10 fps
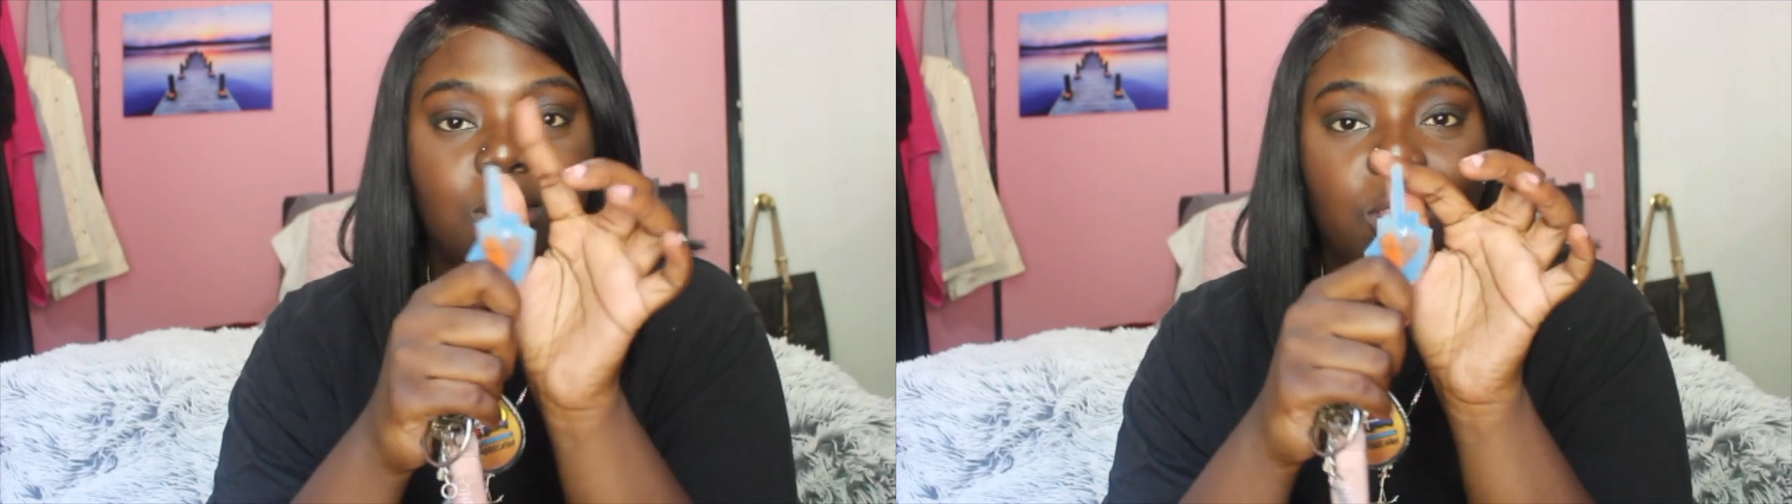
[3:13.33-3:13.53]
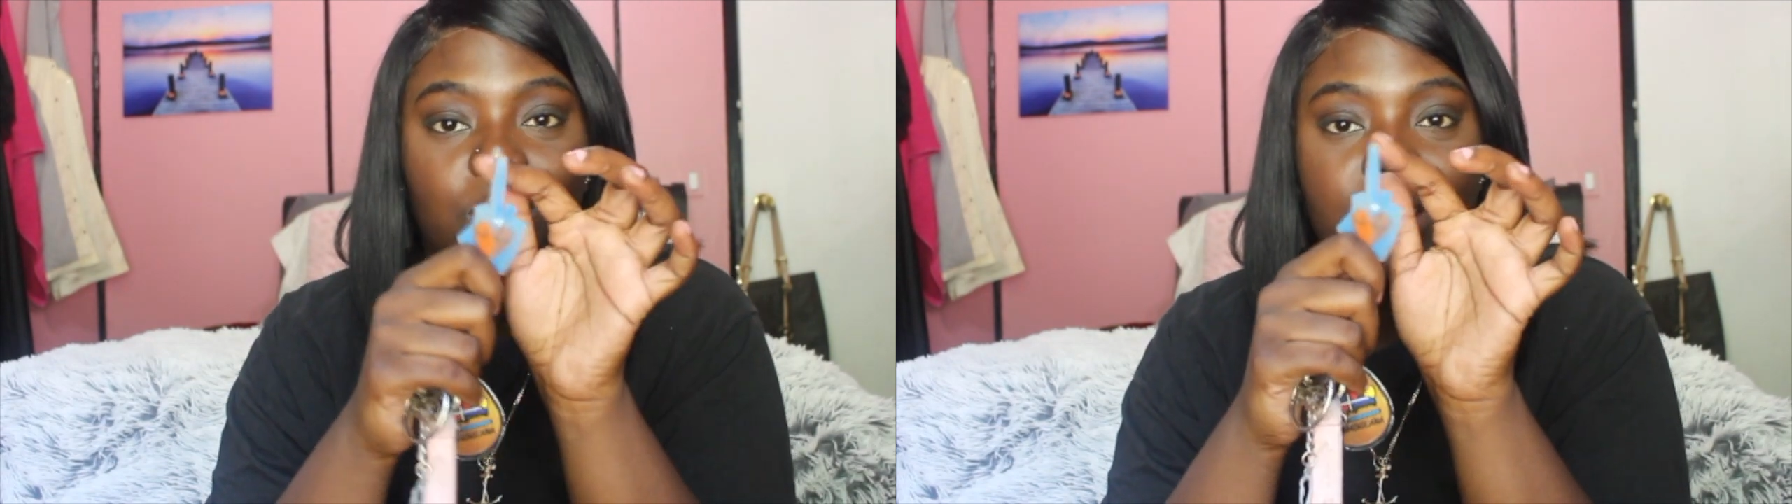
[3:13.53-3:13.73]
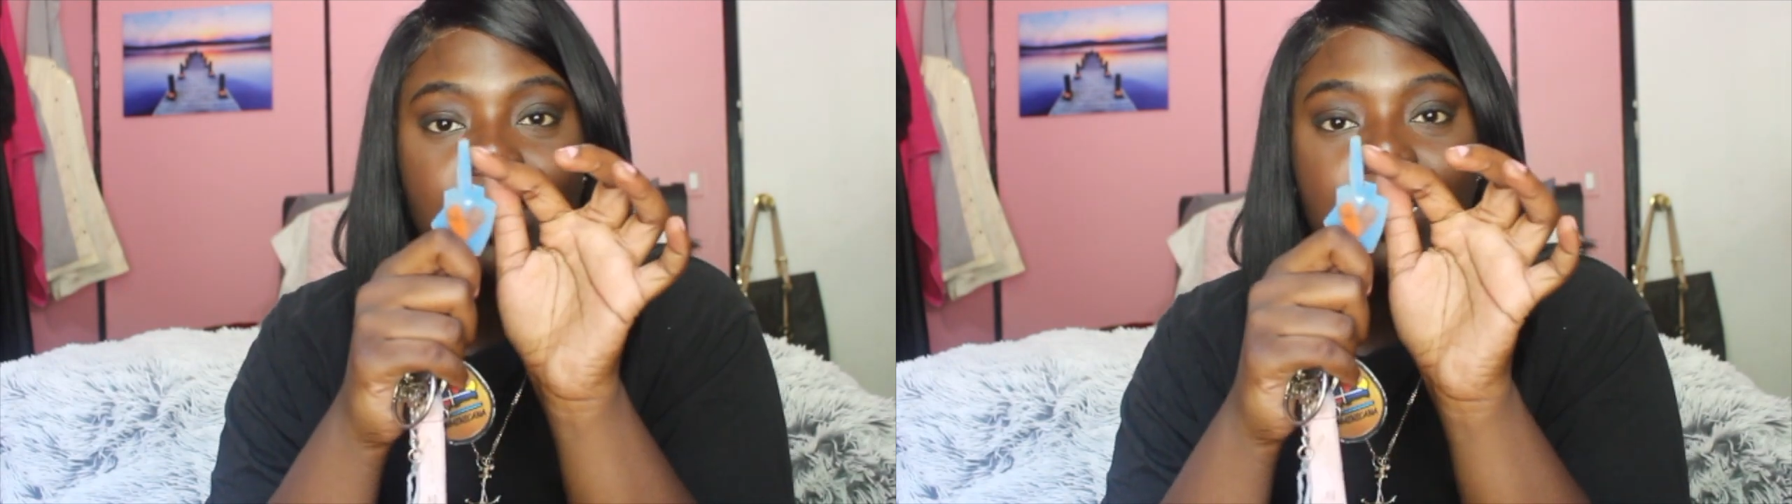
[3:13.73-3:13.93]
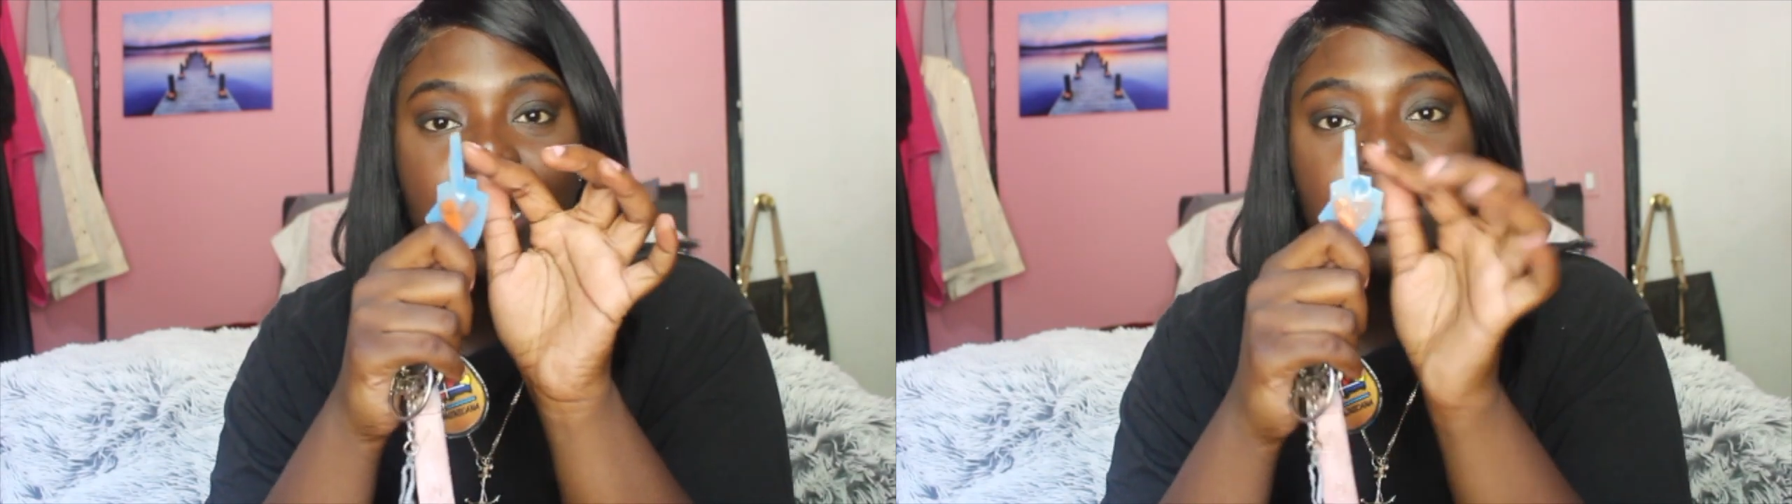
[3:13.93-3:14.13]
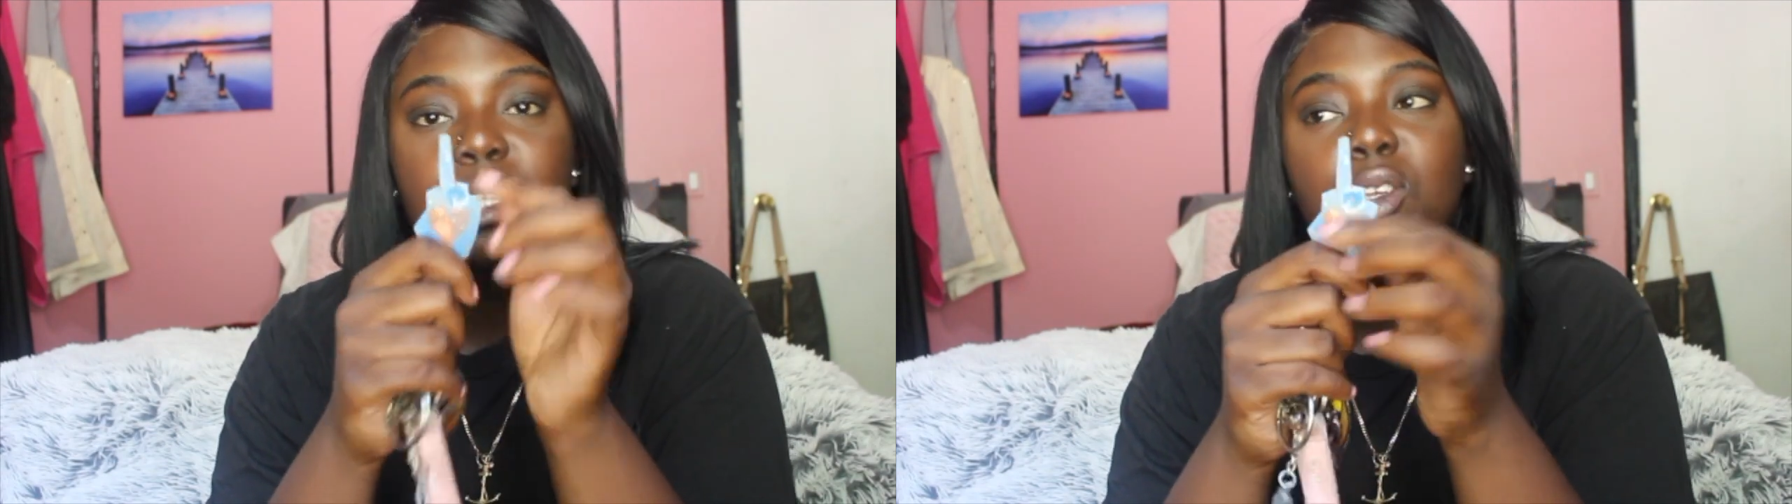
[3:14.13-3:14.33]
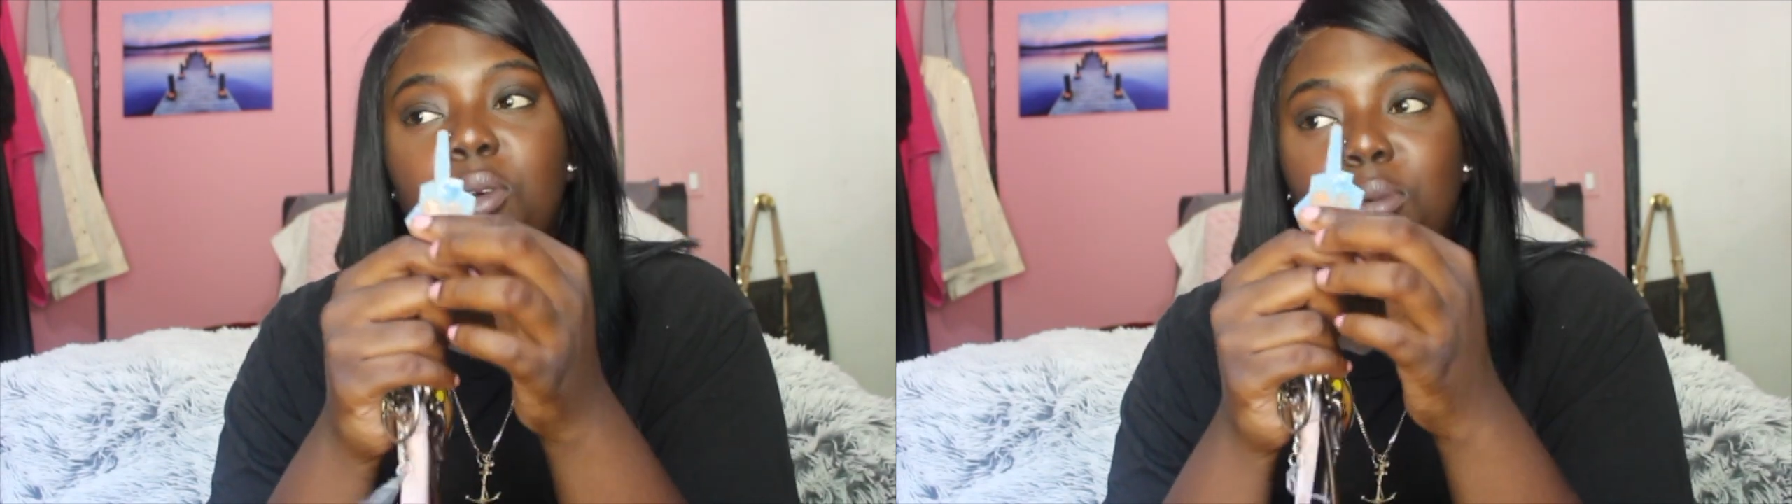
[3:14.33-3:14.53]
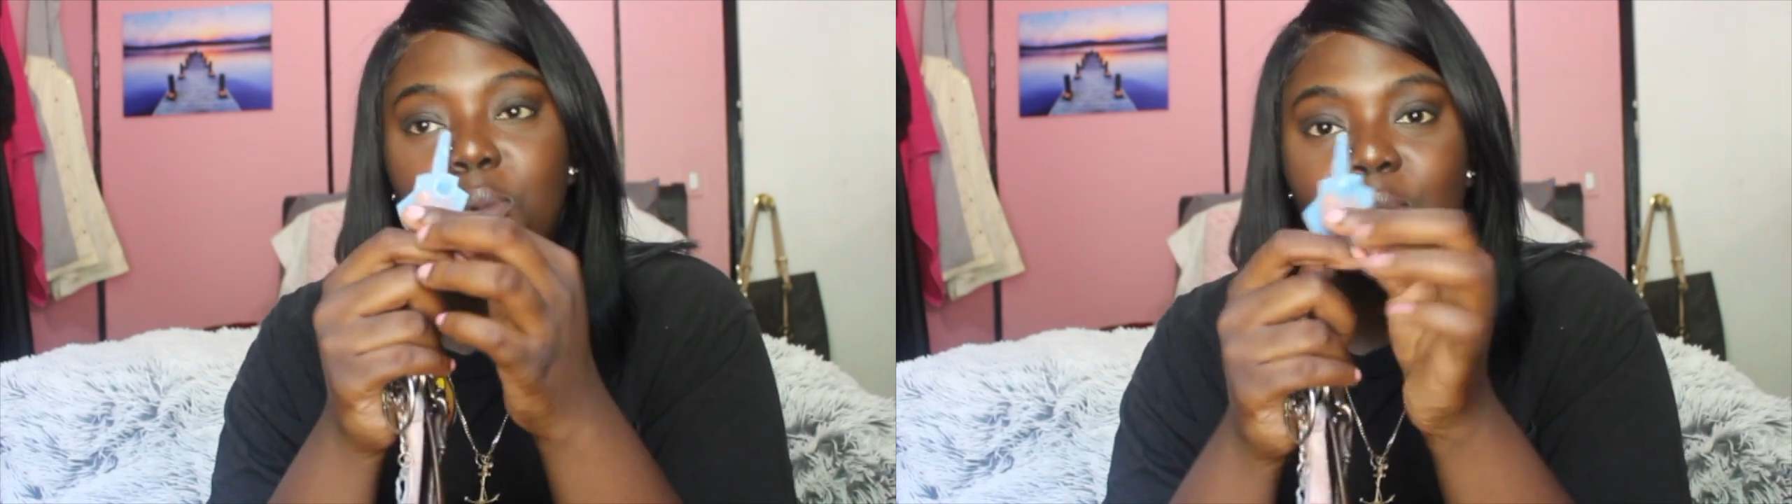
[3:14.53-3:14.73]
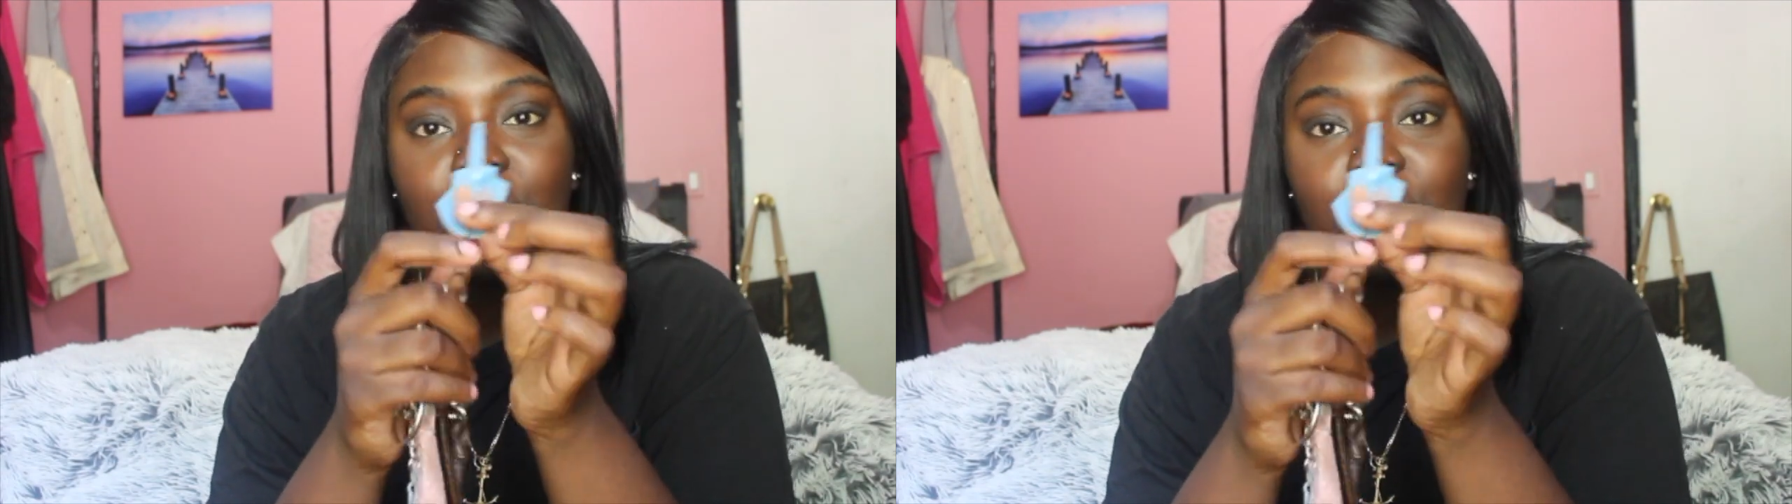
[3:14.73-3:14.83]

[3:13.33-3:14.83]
is the only one that stayed. So